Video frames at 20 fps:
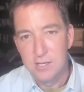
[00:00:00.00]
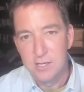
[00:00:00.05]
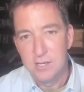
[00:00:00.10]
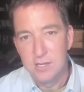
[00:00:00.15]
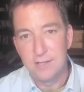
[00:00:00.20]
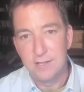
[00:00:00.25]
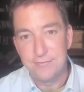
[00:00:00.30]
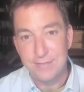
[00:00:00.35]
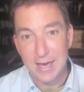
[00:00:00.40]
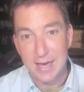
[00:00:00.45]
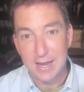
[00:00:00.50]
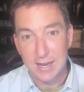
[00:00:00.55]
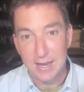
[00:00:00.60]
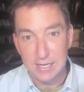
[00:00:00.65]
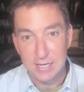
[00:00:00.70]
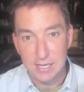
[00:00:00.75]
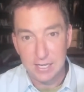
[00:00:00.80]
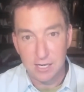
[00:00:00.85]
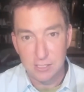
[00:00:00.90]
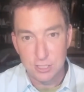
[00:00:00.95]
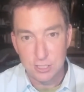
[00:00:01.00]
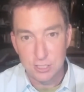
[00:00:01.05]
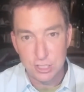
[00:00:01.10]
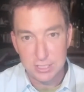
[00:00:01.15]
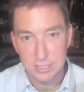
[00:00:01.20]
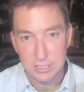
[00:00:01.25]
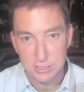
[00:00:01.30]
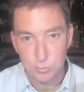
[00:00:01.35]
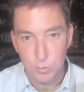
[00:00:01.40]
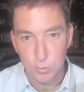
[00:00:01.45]
that that ideology
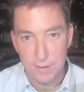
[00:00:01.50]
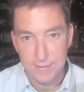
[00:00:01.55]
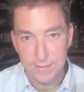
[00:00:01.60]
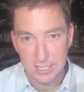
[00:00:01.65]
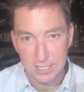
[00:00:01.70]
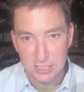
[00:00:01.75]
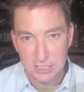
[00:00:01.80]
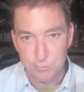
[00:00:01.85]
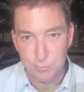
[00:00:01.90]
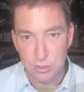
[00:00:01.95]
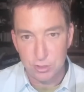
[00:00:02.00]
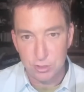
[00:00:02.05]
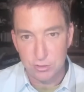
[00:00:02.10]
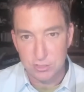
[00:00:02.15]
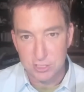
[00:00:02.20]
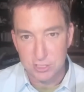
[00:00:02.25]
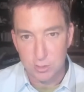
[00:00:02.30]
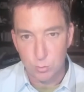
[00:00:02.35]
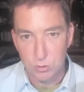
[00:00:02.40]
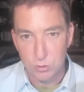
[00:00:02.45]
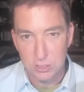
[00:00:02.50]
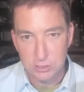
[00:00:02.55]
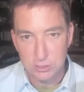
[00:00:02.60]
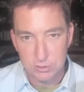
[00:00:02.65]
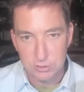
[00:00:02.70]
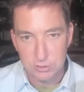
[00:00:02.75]
is one that has produced the worst